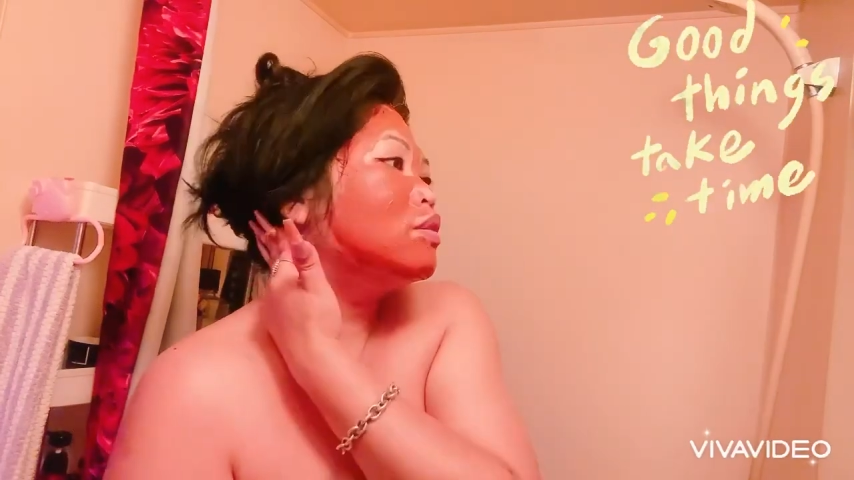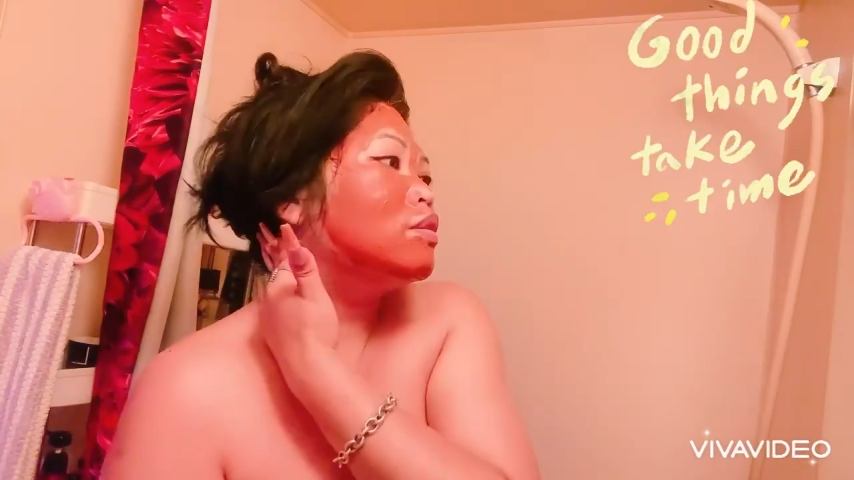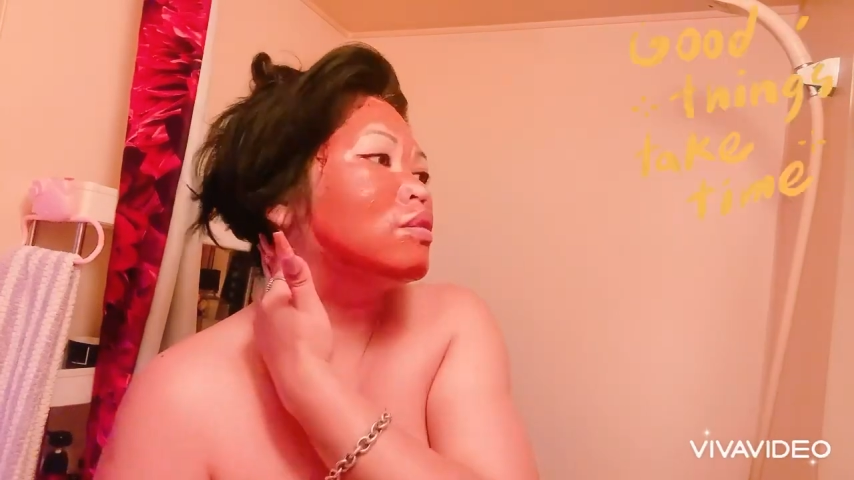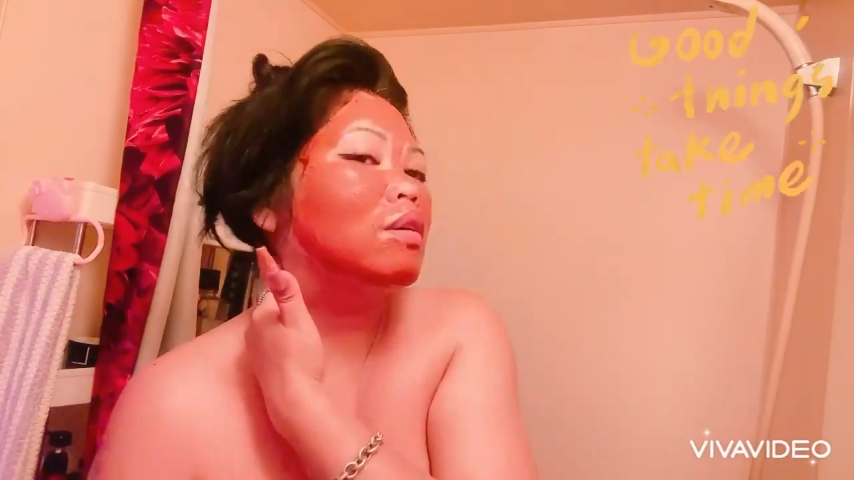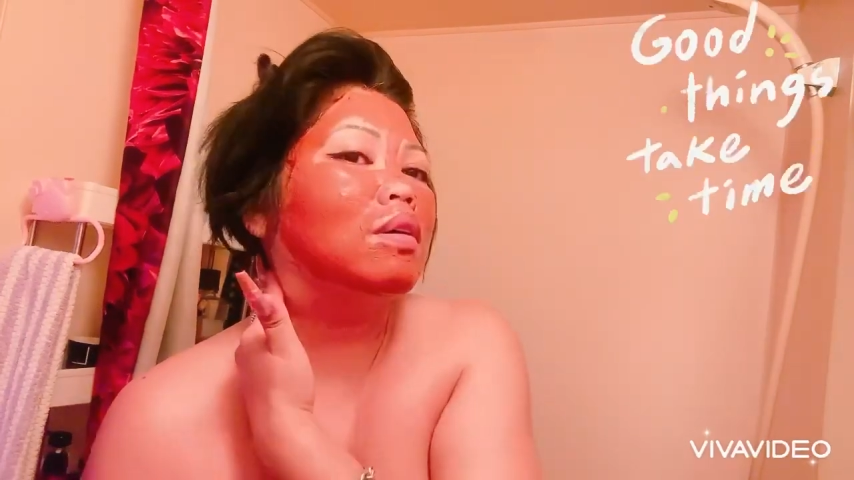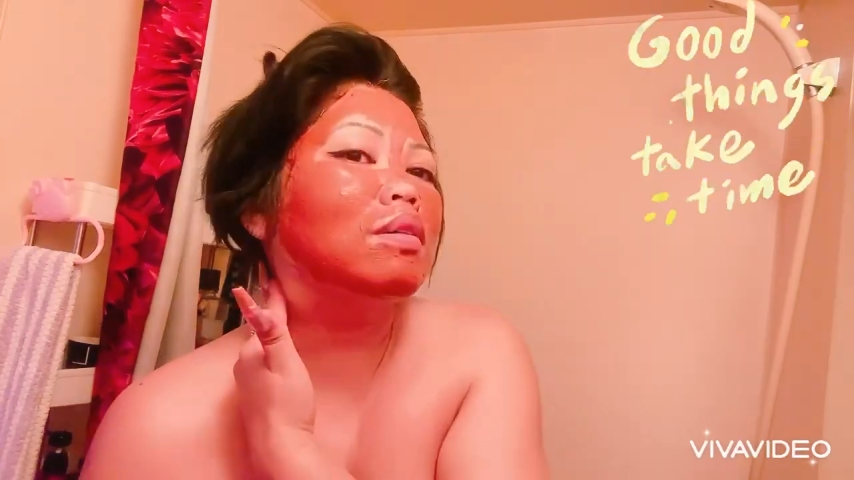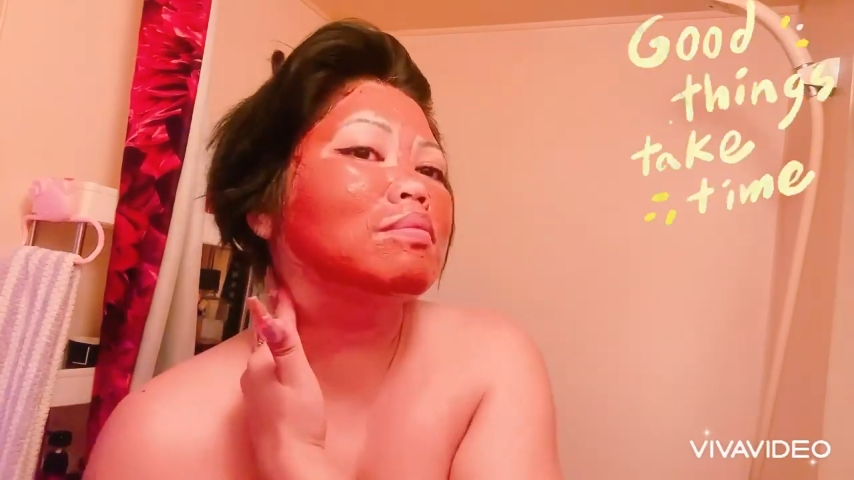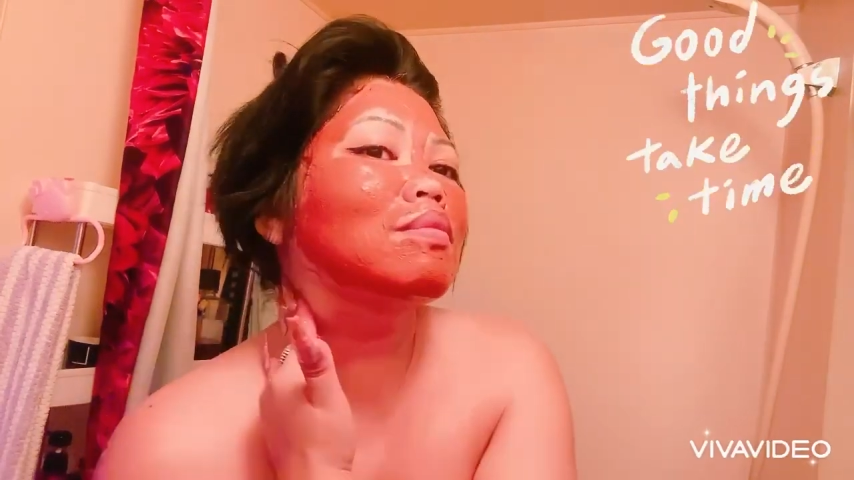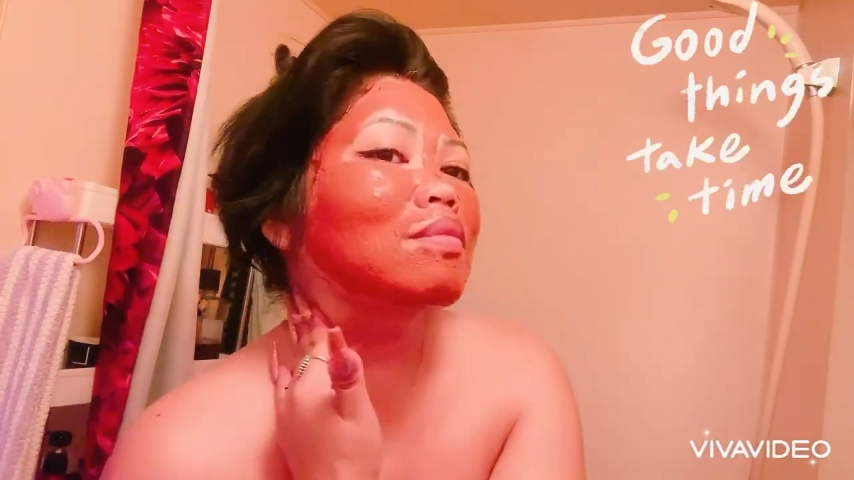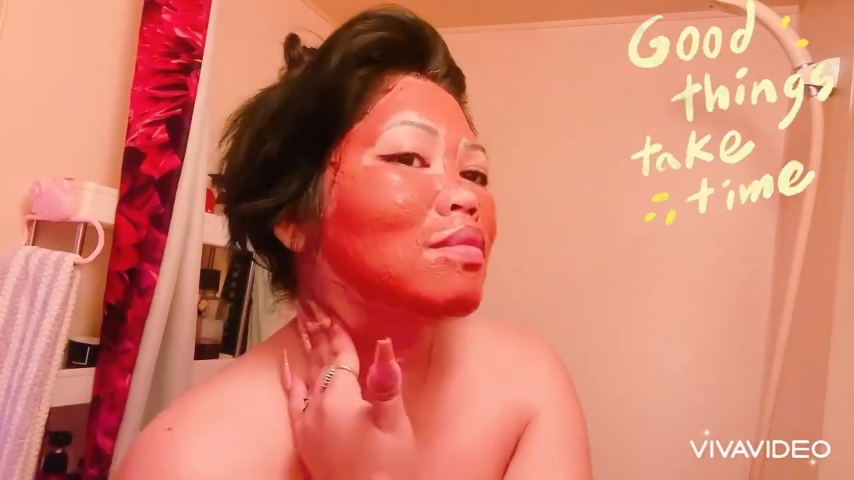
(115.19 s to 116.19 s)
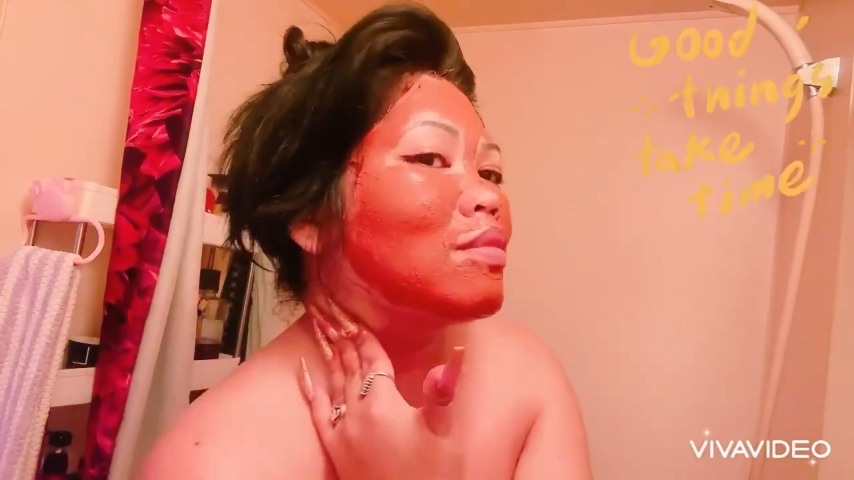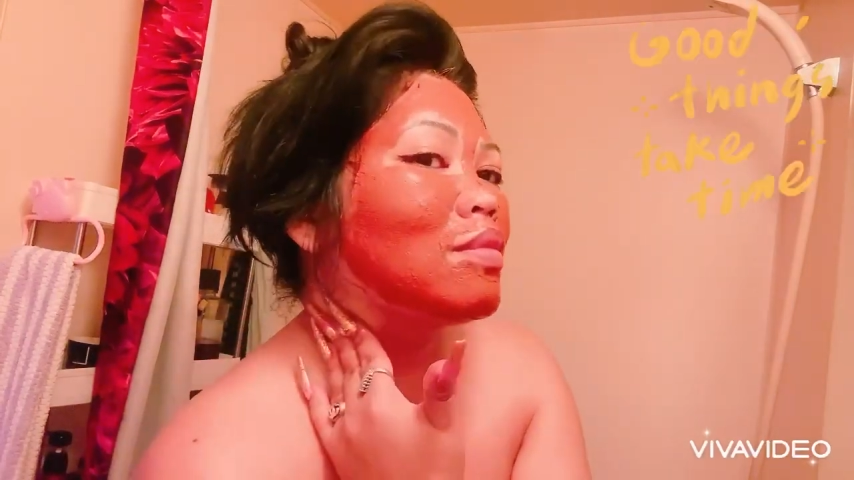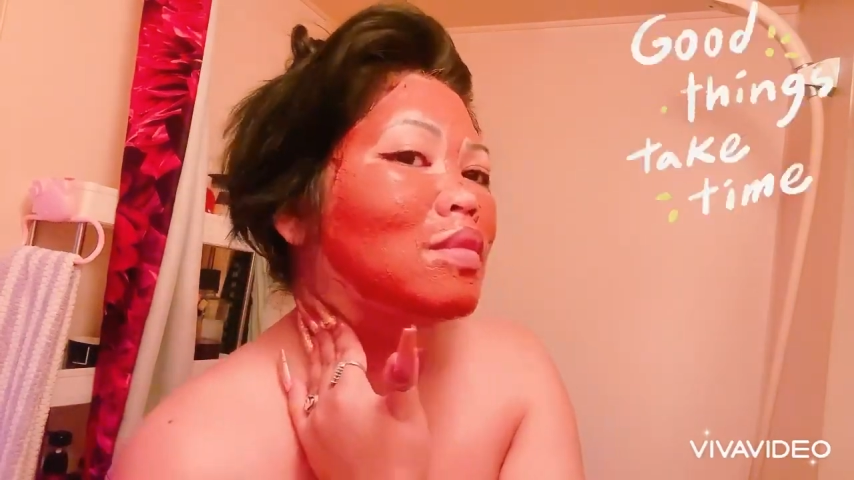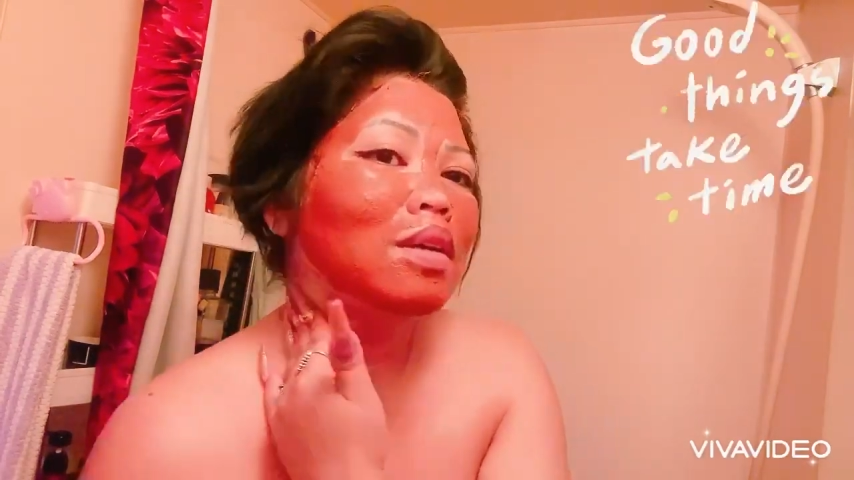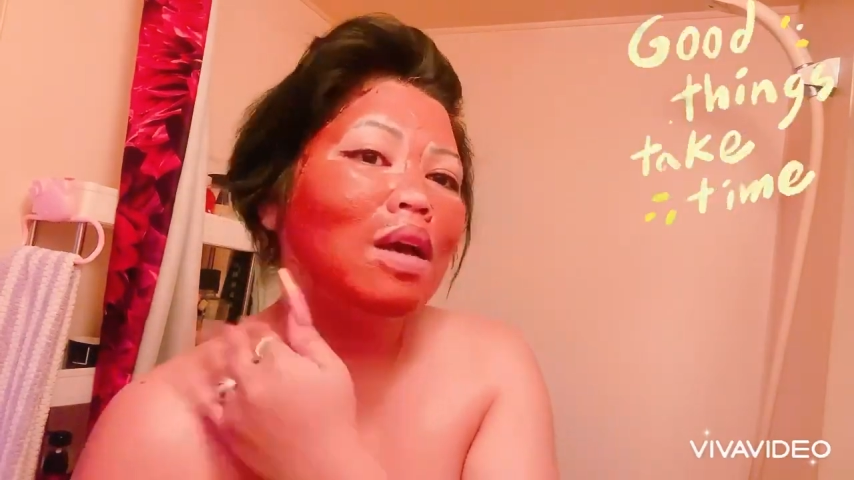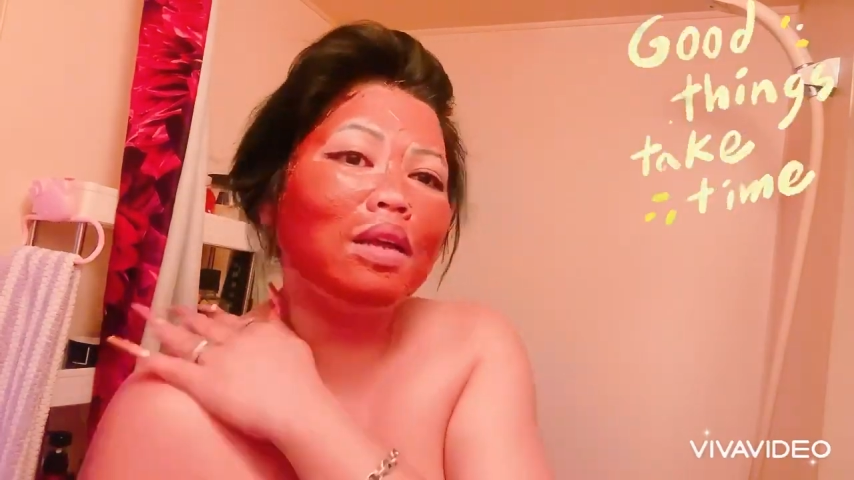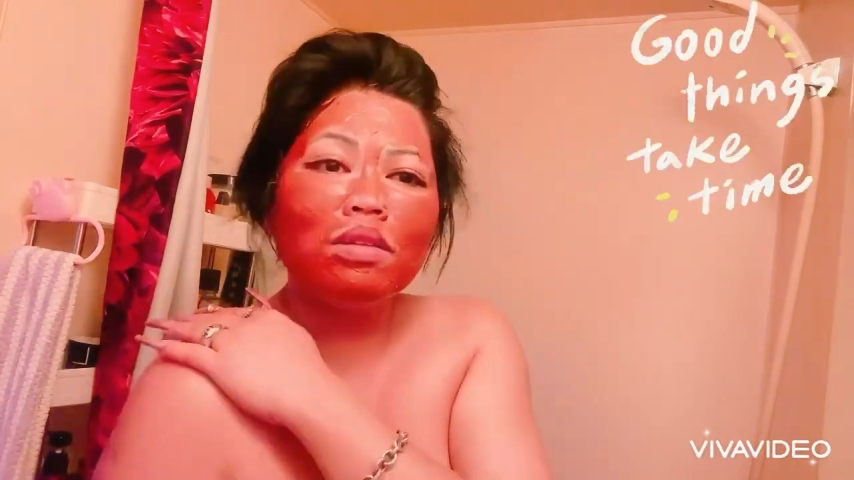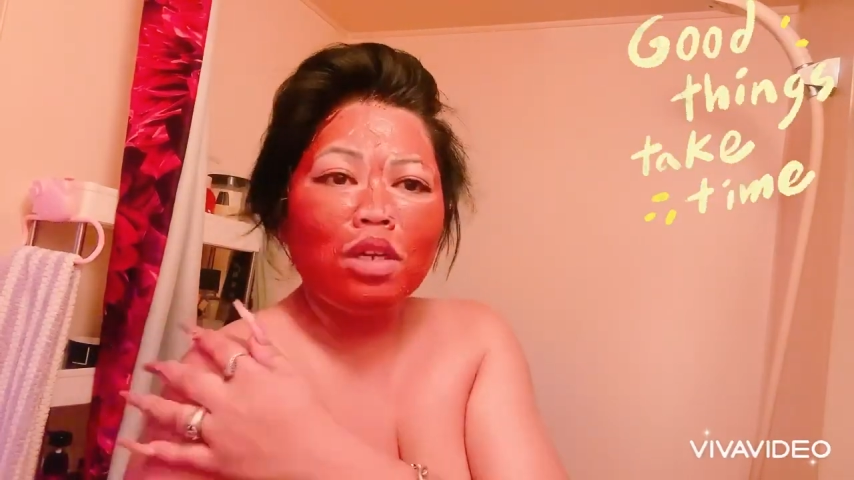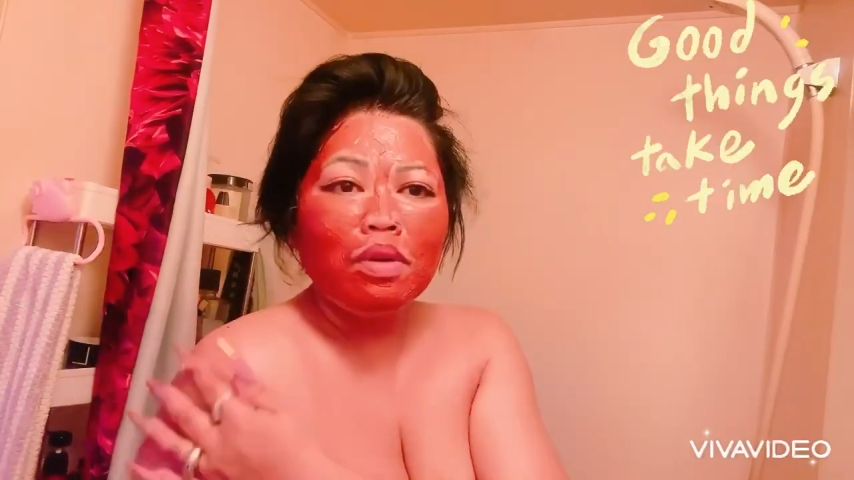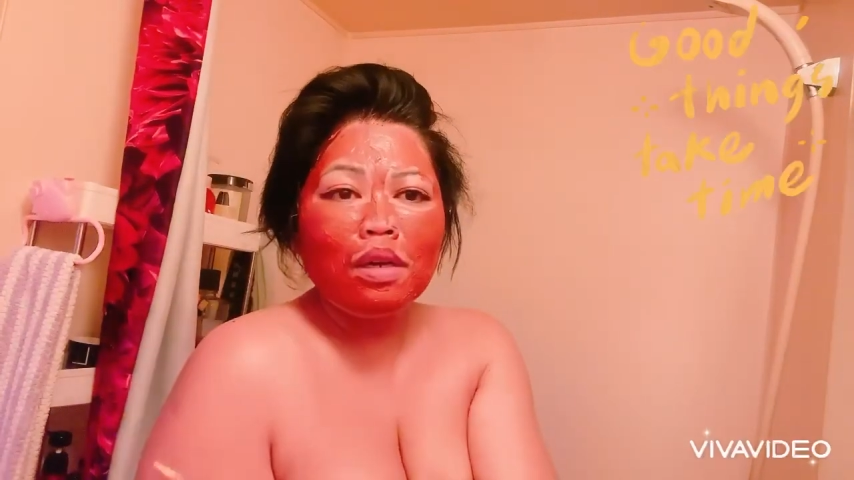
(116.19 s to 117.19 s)
So, I'm going to
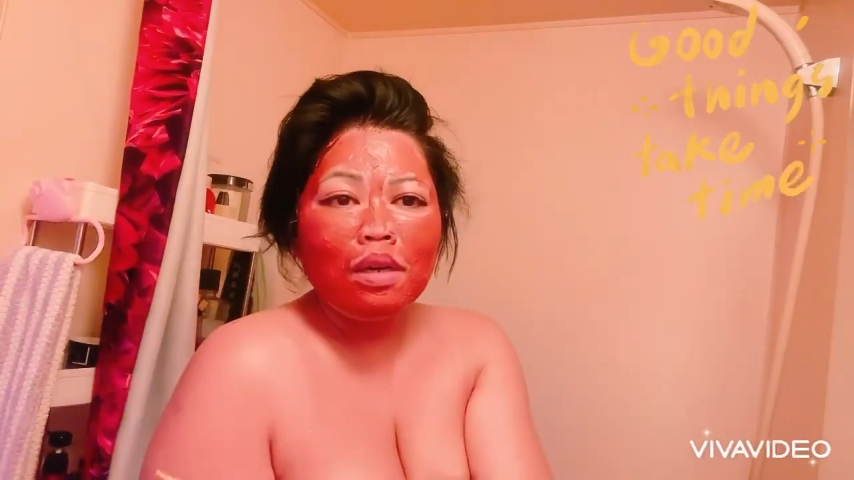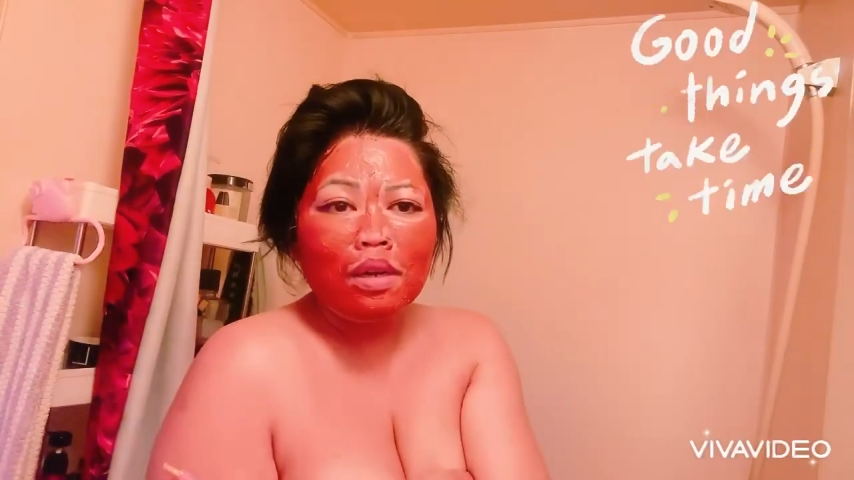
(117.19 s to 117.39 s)
shower.